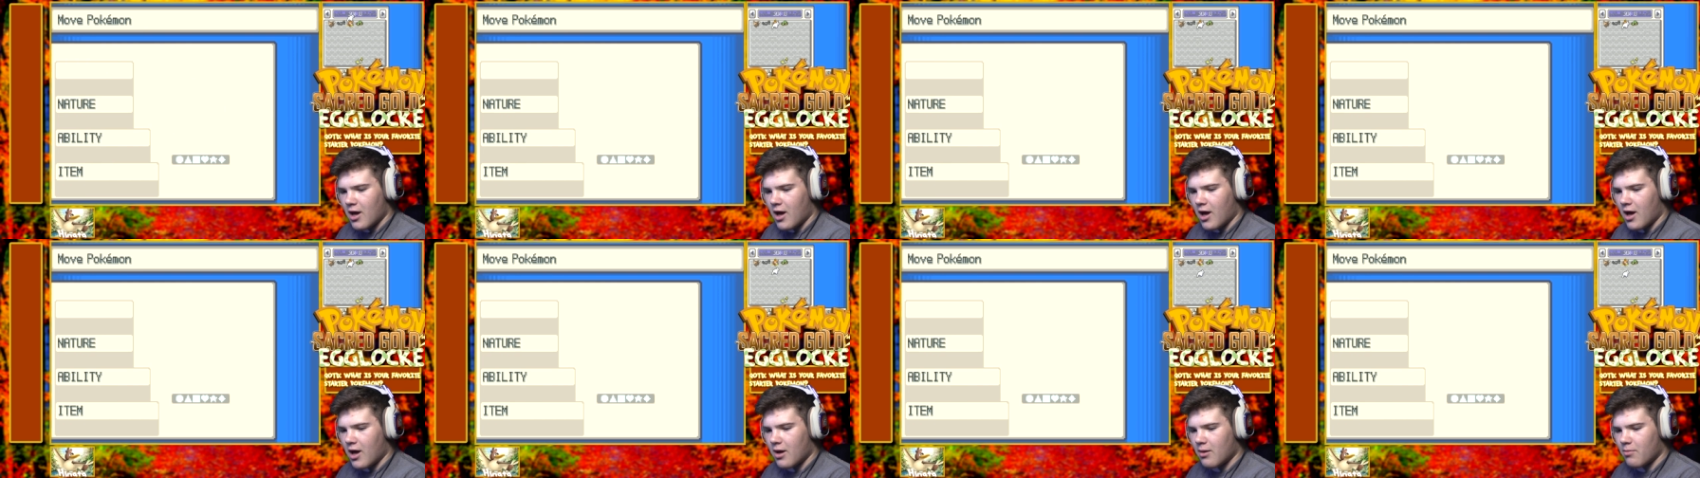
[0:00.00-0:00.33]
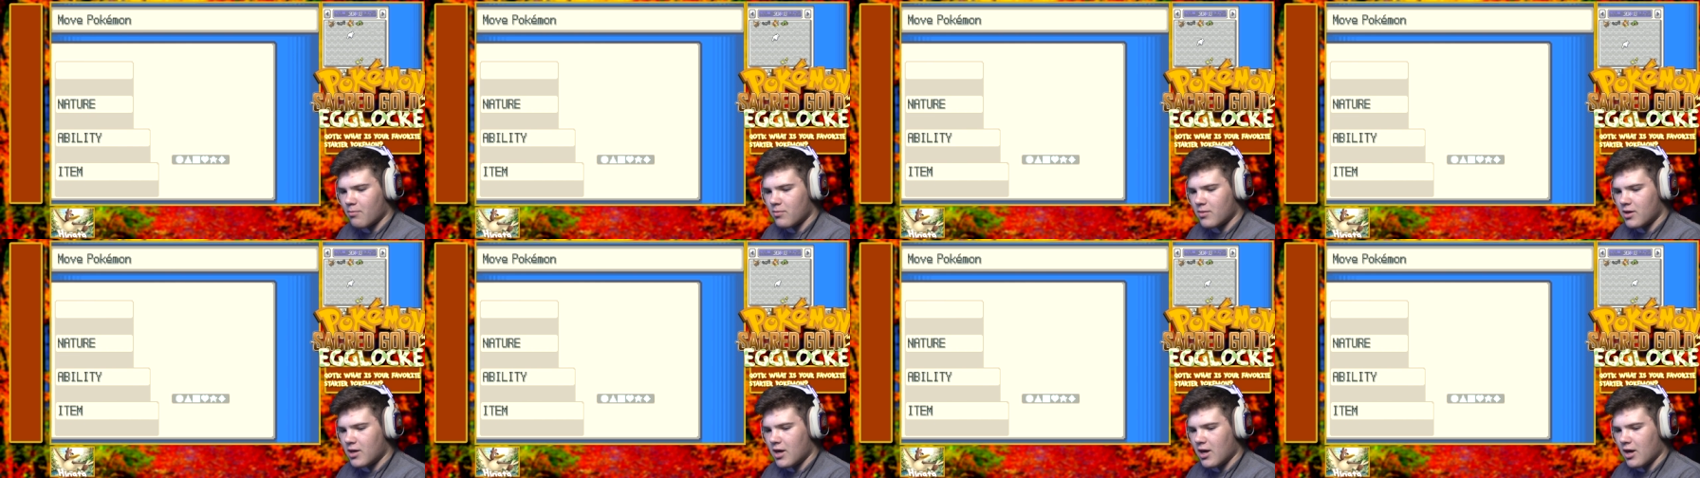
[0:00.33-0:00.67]

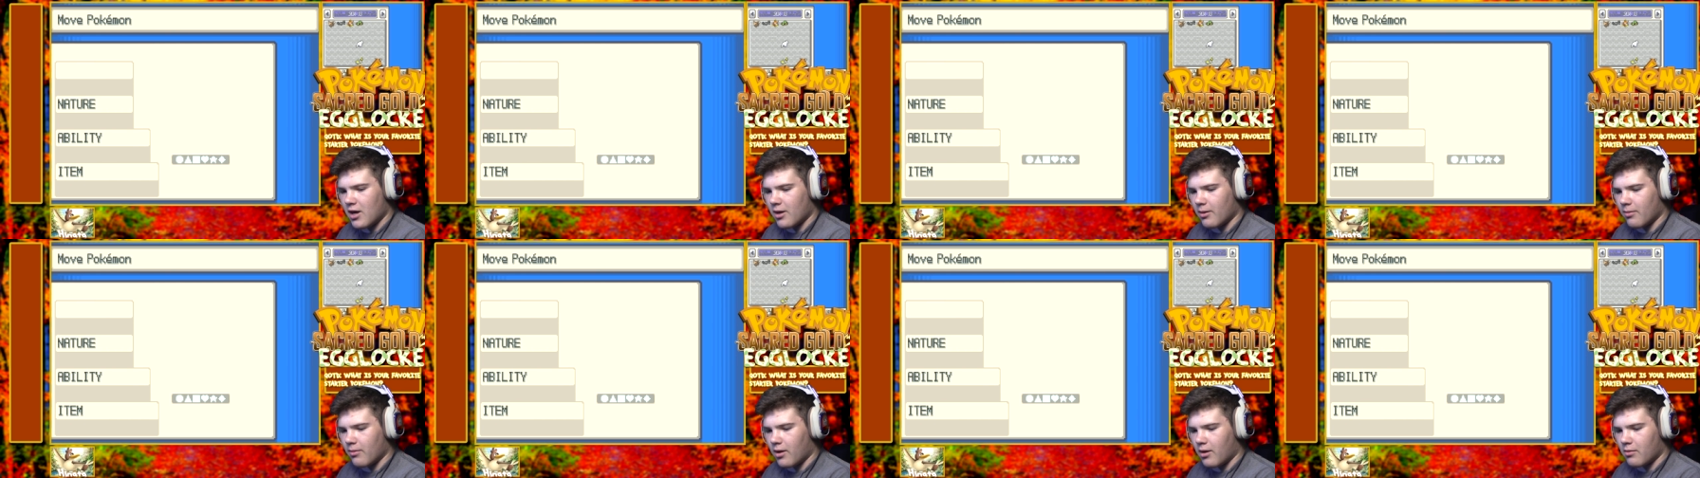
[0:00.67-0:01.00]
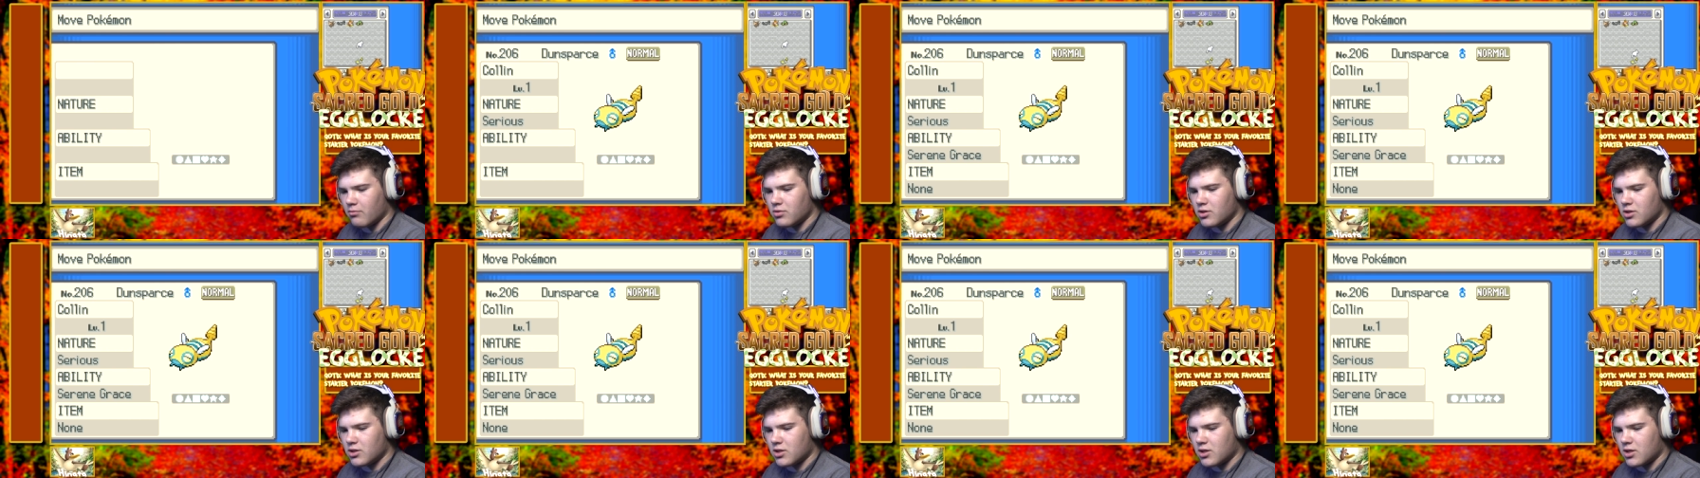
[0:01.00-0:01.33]
um, yeah,
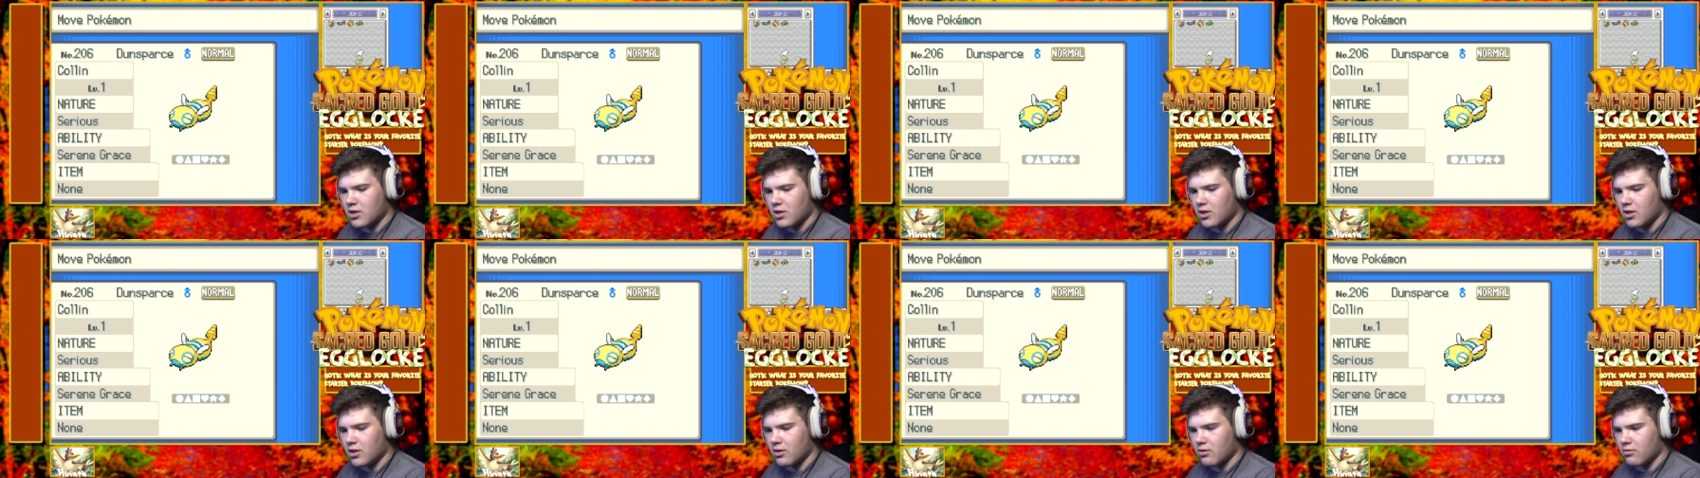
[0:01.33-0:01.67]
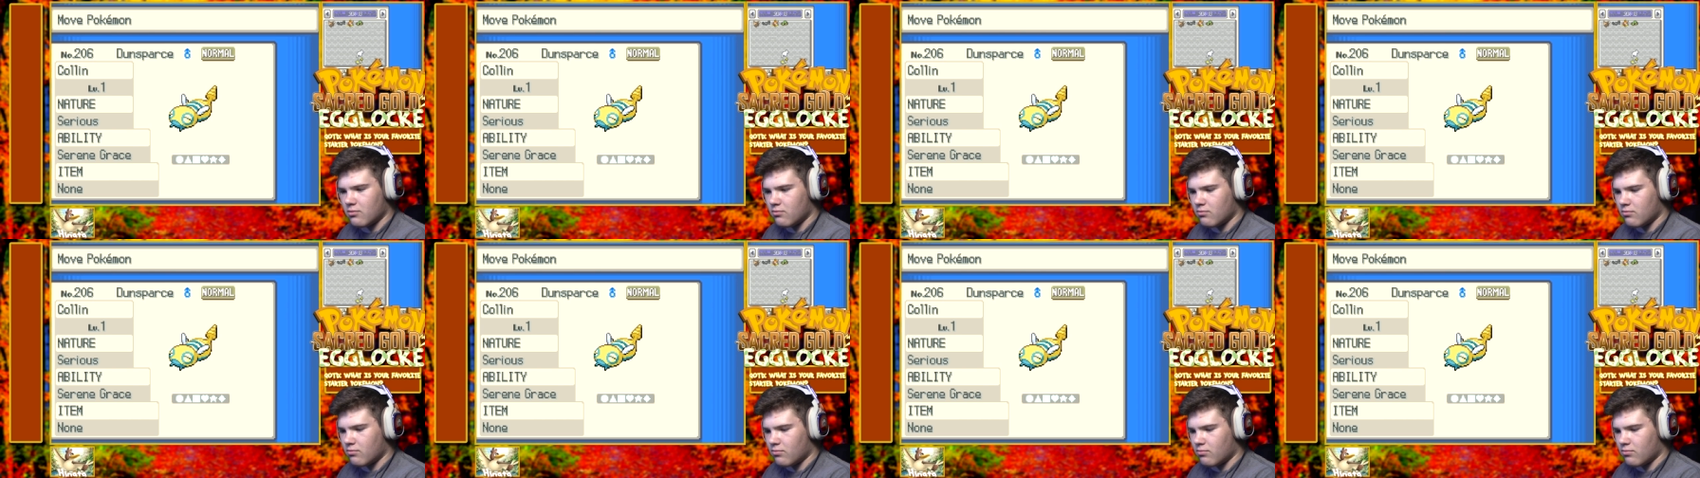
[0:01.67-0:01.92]
I'm just gonna